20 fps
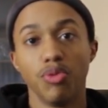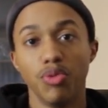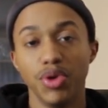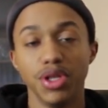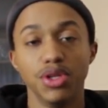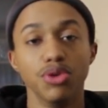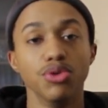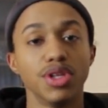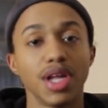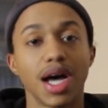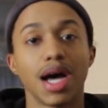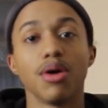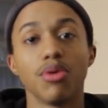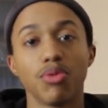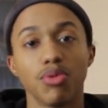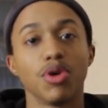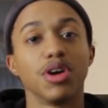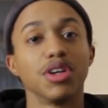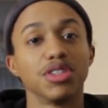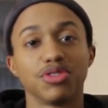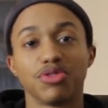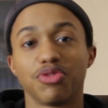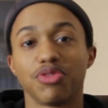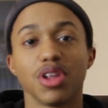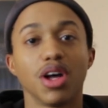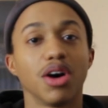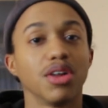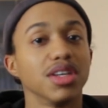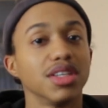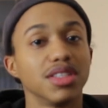We do not want
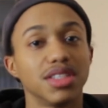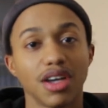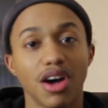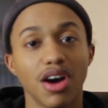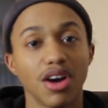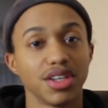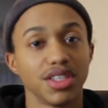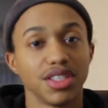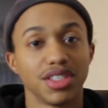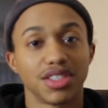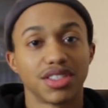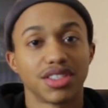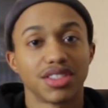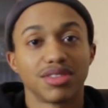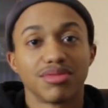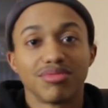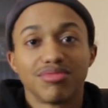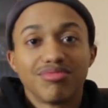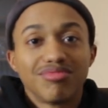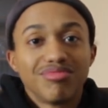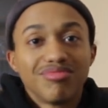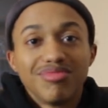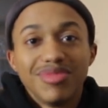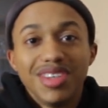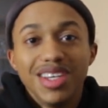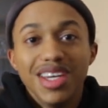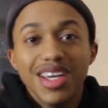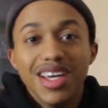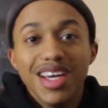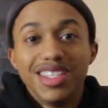flawless artists.
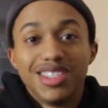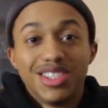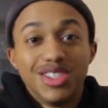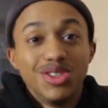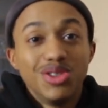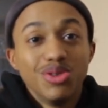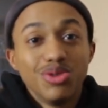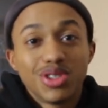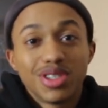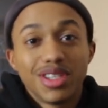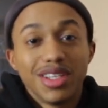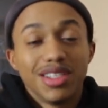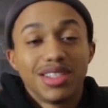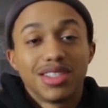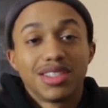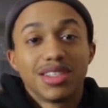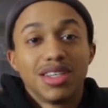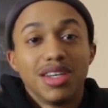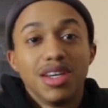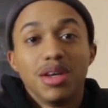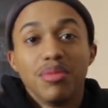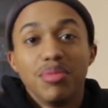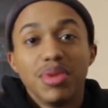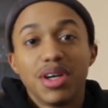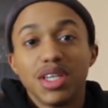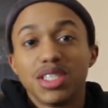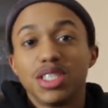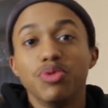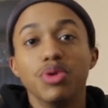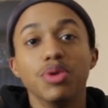It's useless
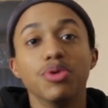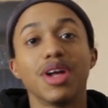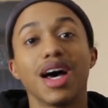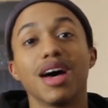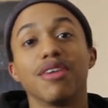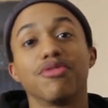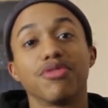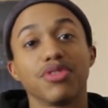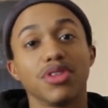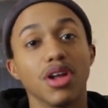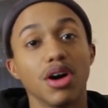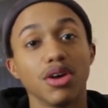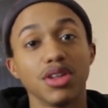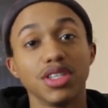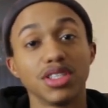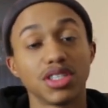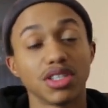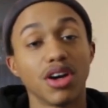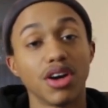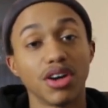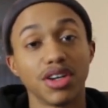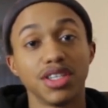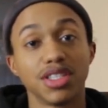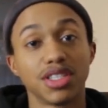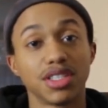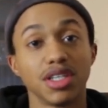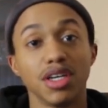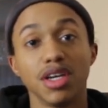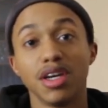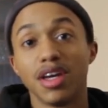because if we would have flawless
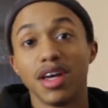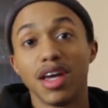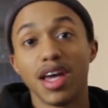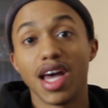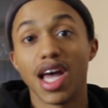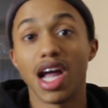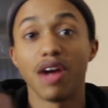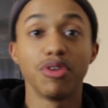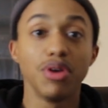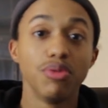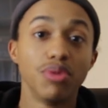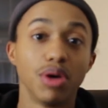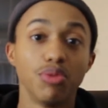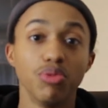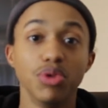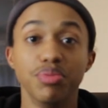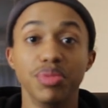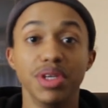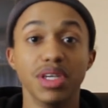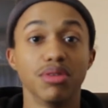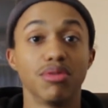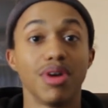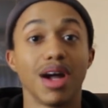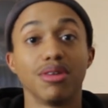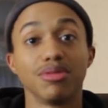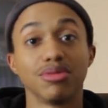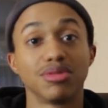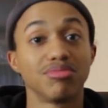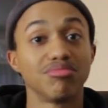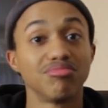artists, everyone would be
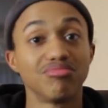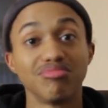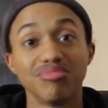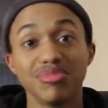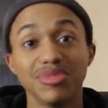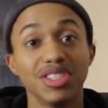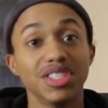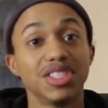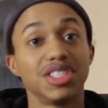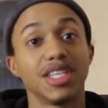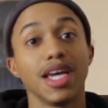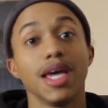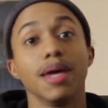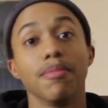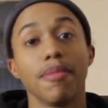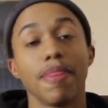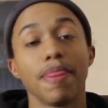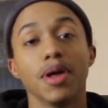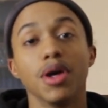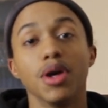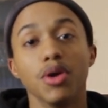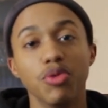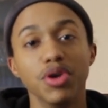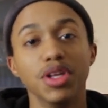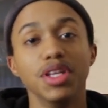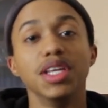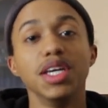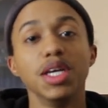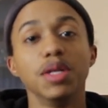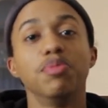around the same.
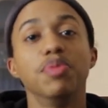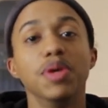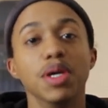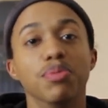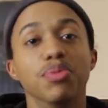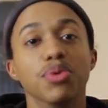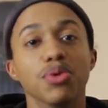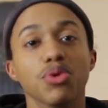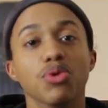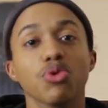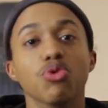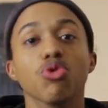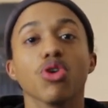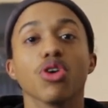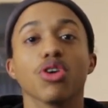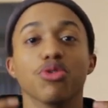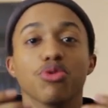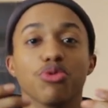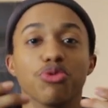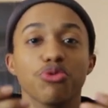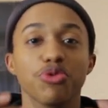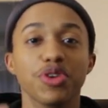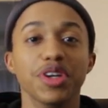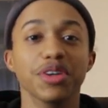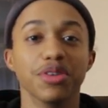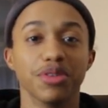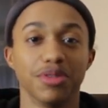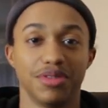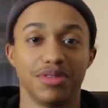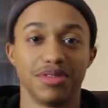We need people who are
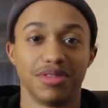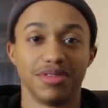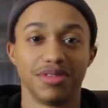real.